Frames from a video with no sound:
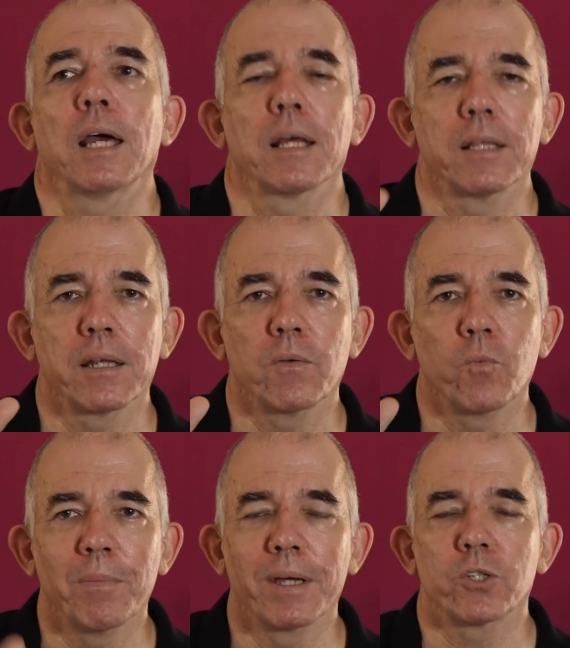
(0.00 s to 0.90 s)
and then
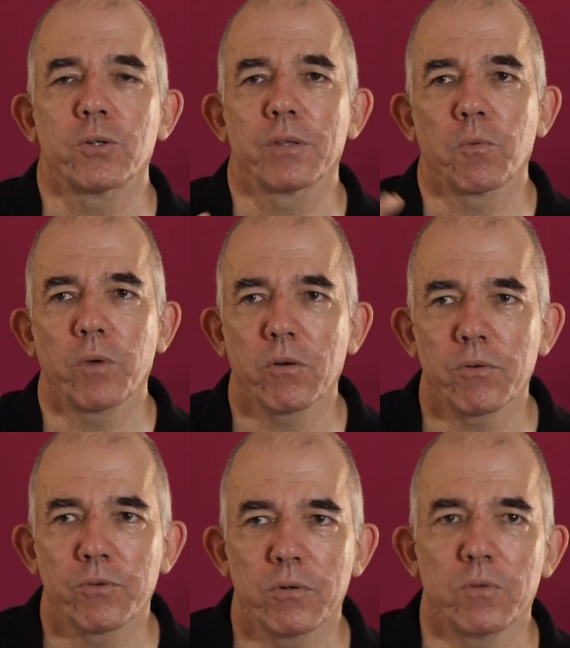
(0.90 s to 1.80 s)
we make sure that we
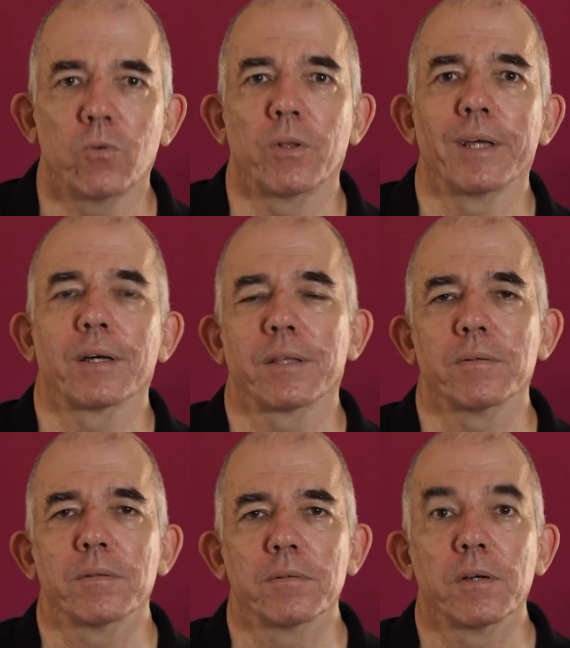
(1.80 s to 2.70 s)
control all the
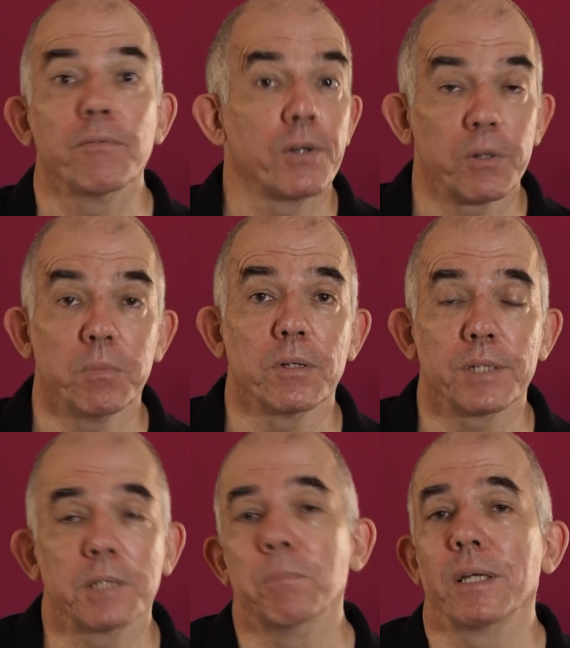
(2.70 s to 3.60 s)
other
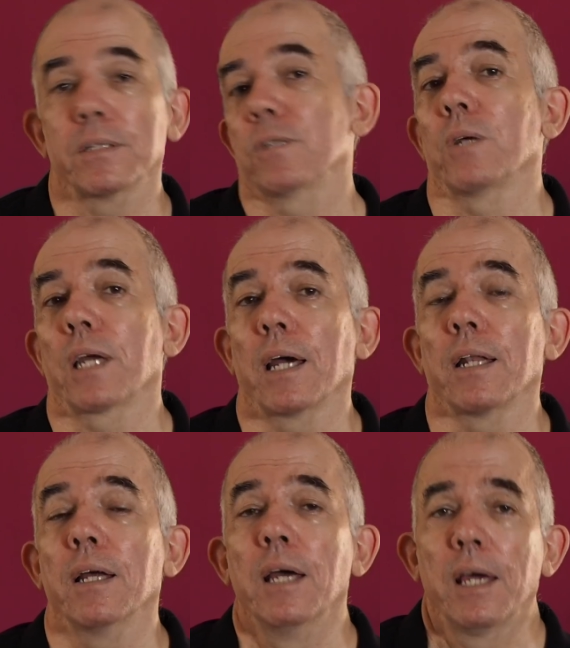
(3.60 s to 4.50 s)
variables as best as we
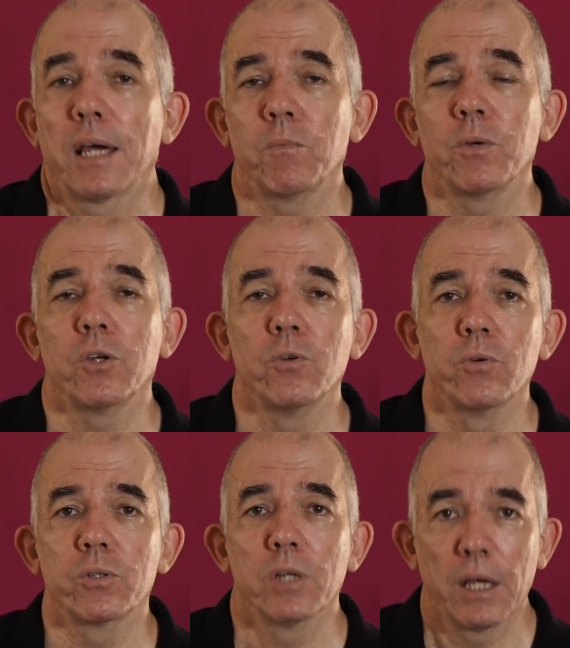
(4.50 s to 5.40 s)
can, and we
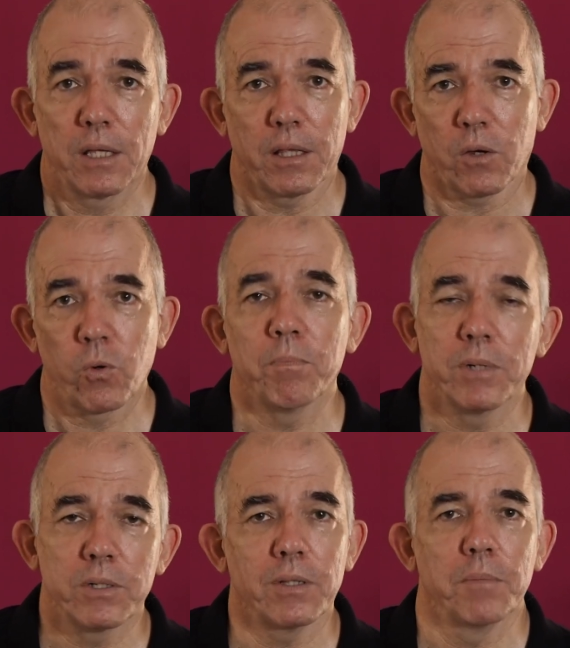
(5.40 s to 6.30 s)
use the
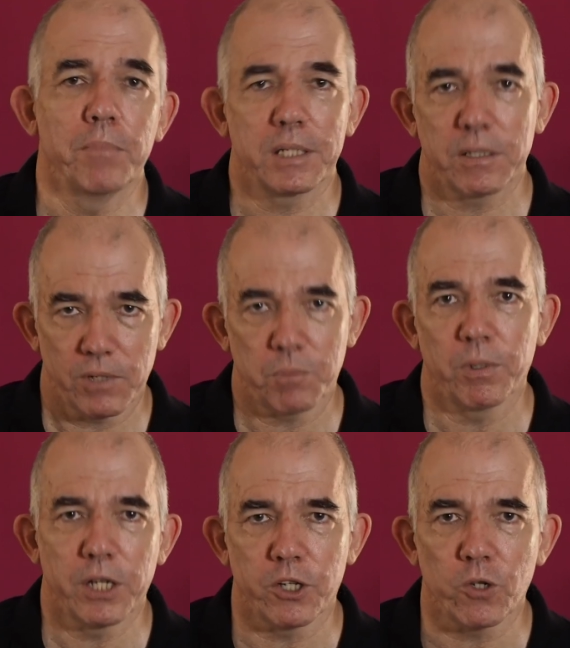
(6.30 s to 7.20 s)
equipment to the best of its
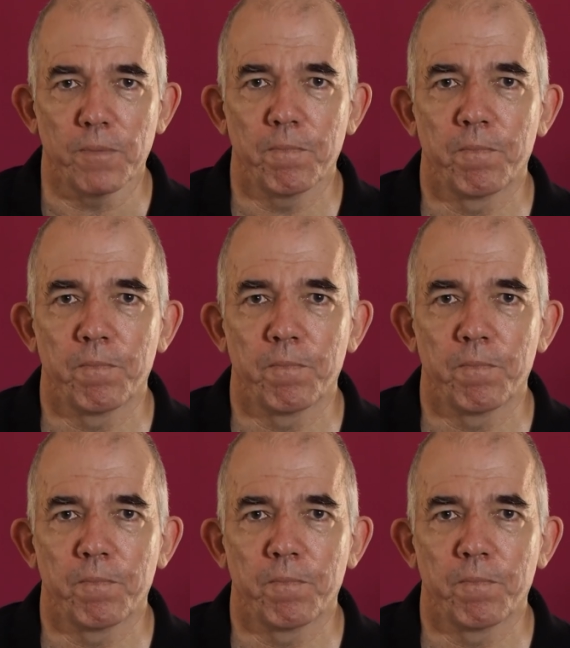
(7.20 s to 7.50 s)
potential.